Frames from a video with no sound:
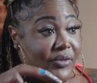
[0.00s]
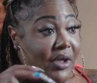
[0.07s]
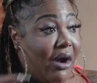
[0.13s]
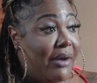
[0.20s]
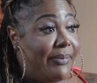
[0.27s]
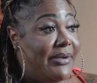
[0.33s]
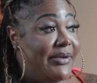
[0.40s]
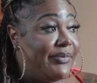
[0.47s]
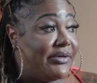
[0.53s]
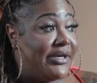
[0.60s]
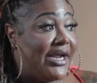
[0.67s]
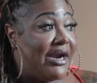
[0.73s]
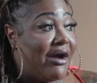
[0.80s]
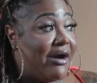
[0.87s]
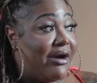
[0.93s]
are people
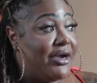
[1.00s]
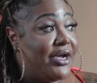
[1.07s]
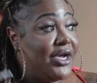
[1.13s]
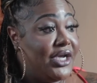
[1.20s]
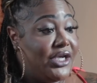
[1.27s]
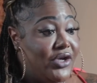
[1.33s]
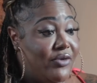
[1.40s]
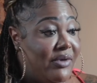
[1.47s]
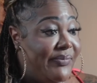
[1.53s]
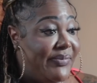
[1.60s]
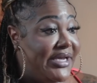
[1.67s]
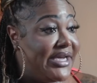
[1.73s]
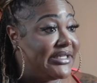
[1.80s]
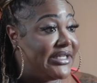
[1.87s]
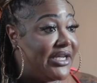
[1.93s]
that are human
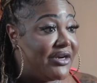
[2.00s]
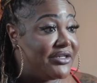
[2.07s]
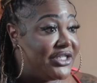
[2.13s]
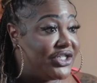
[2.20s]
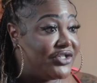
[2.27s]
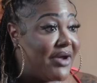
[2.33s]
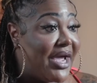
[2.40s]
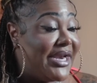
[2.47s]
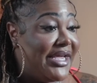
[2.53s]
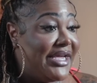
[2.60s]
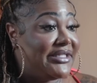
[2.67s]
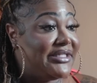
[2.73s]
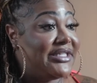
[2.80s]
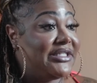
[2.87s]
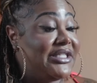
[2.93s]
beings that are just trying to
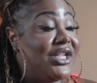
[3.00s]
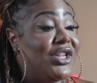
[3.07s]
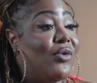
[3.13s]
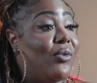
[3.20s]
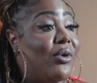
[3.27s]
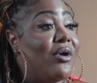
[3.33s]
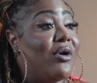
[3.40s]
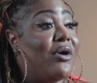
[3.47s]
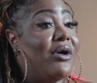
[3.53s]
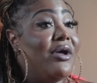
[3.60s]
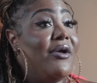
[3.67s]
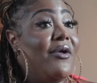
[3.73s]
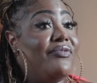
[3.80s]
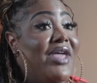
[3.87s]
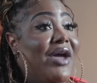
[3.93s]
exist in the world
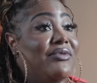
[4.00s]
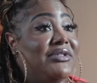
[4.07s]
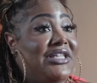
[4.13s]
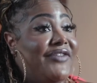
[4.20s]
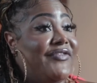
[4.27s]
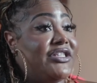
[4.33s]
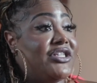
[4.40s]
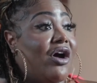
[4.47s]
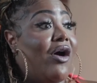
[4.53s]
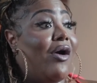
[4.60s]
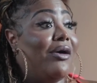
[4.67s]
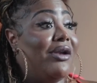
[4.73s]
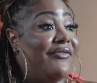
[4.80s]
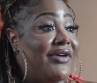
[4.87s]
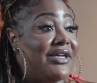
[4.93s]
that was given to
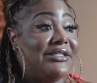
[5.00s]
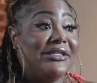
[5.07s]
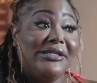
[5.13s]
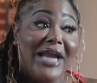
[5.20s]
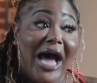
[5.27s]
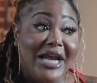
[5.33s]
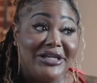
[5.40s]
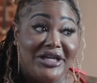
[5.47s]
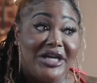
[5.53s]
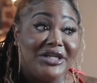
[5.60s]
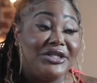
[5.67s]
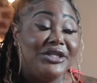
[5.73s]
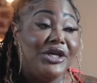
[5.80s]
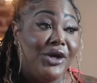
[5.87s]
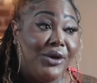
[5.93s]
all of us, not
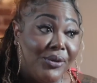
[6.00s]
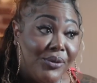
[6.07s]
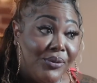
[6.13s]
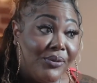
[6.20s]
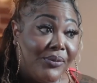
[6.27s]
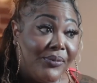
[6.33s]
just you.